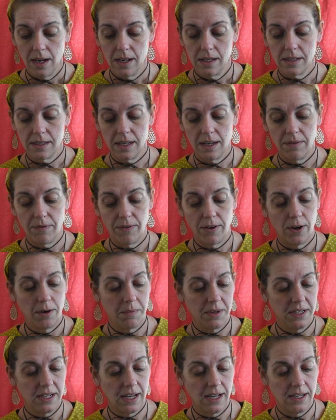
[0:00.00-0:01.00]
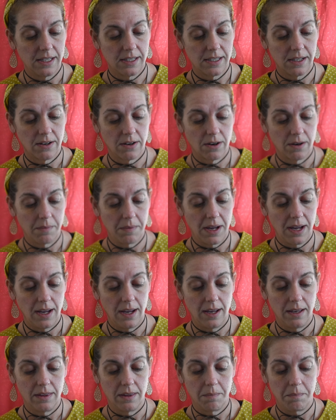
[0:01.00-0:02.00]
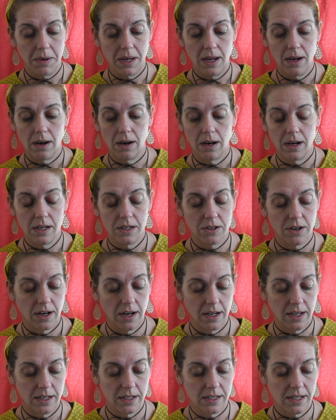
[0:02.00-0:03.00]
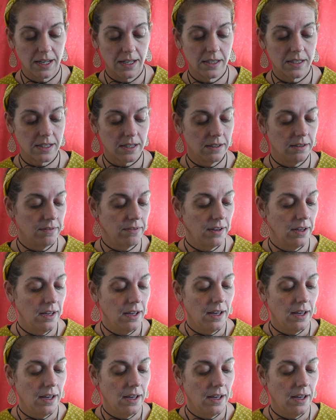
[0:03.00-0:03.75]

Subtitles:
C Firma Day Serum and the B Hydra Intensive.